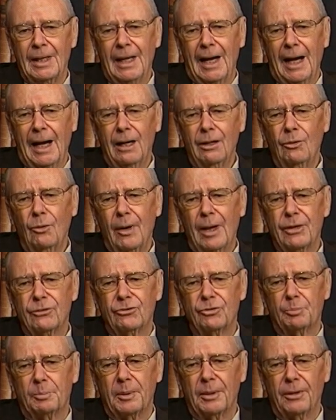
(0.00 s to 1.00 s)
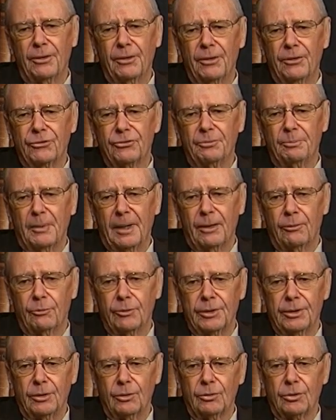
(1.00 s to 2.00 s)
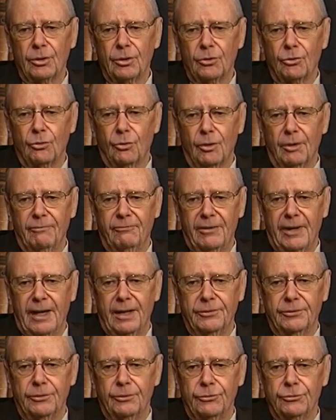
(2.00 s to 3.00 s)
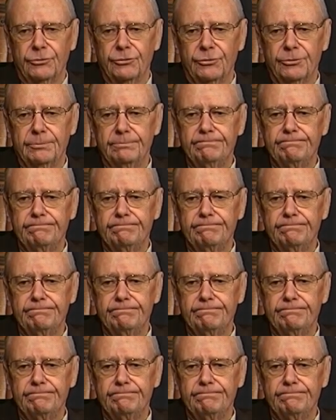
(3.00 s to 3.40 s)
How do I experience my real core values?